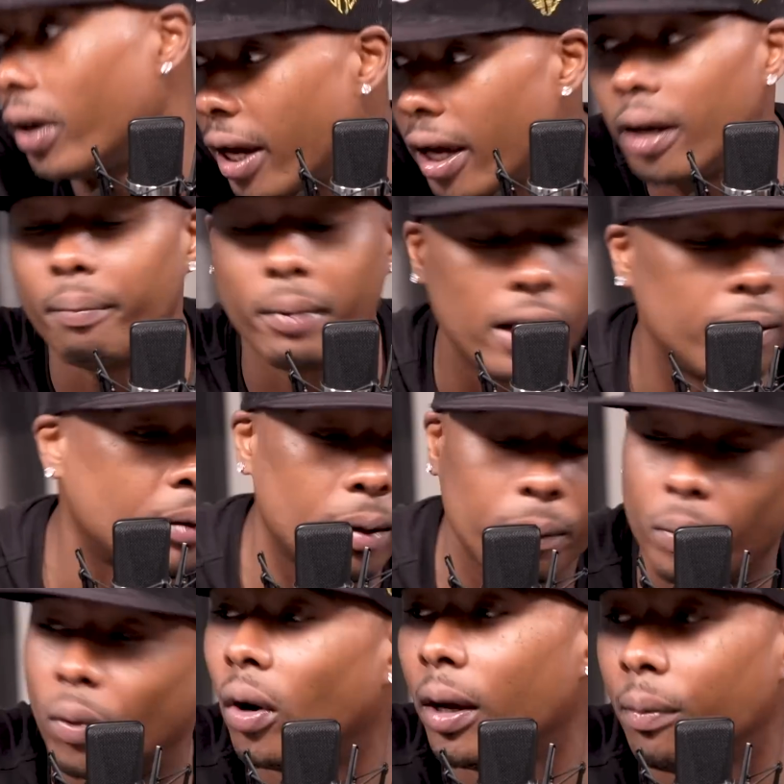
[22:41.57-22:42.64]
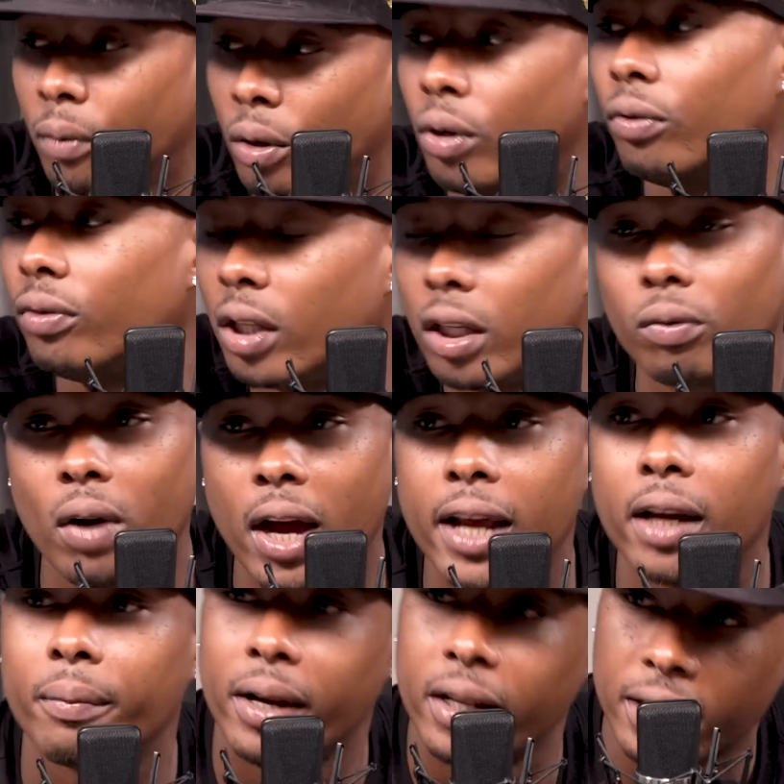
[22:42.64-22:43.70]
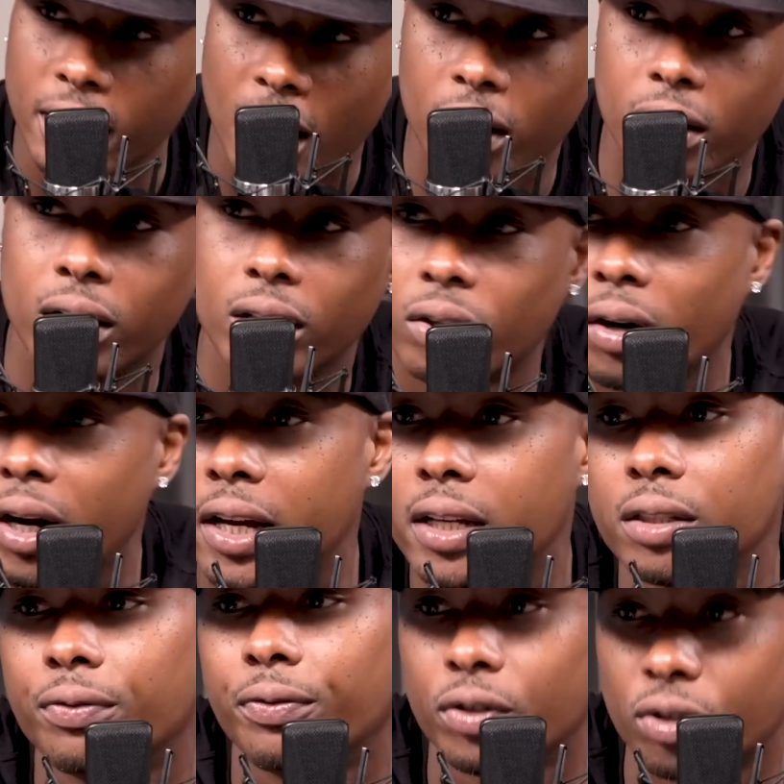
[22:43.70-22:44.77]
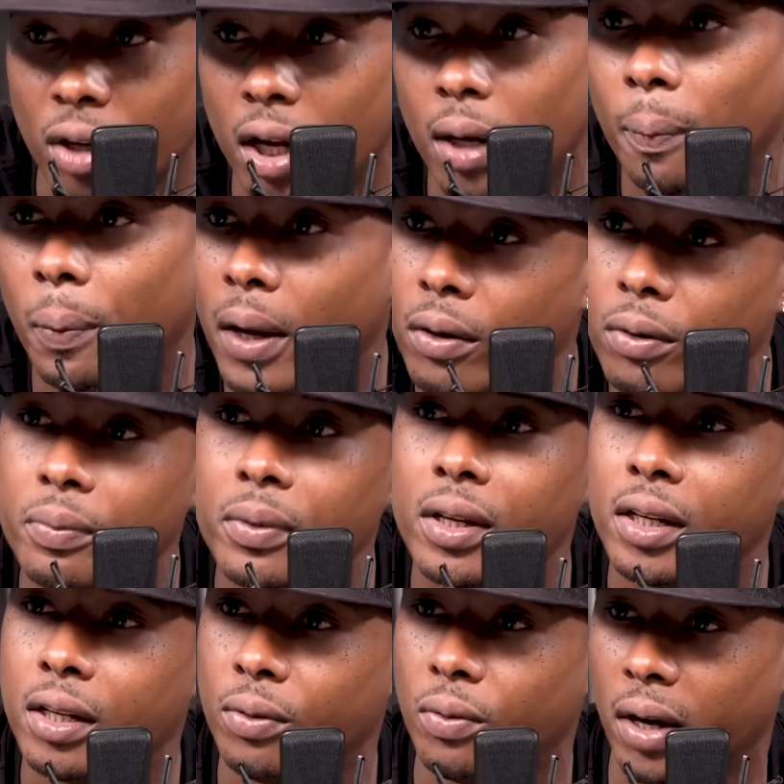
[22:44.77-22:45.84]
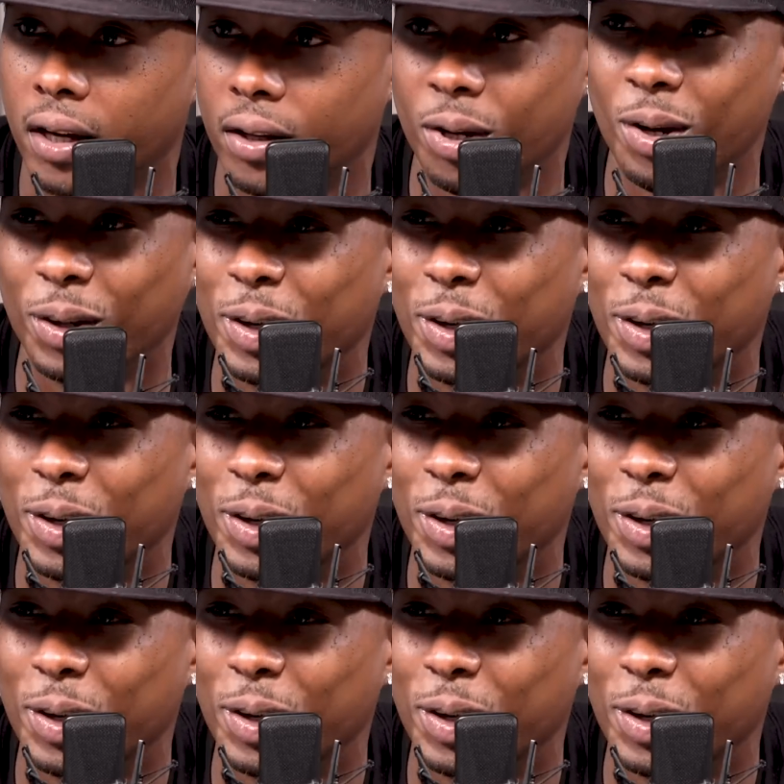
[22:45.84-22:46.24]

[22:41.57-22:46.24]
ahead and make my boy move look right and make y'all look crazy for trying to play with me anyway. You